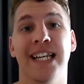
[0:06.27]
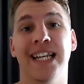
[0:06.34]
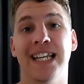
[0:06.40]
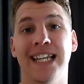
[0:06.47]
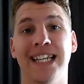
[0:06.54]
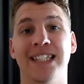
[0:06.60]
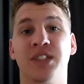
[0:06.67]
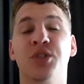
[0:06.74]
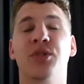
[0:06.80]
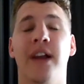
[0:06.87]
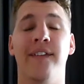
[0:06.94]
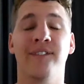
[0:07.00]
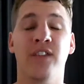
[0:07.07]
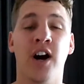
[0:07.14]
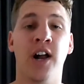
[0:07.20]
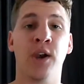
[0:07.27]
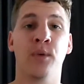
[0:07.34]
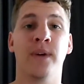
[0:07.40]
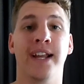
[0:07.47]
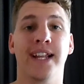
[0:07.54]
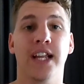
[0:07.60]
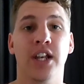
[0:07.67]
it is Grand
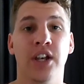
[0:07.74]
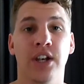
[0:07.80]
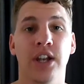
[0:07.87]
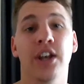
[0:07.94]
Final week,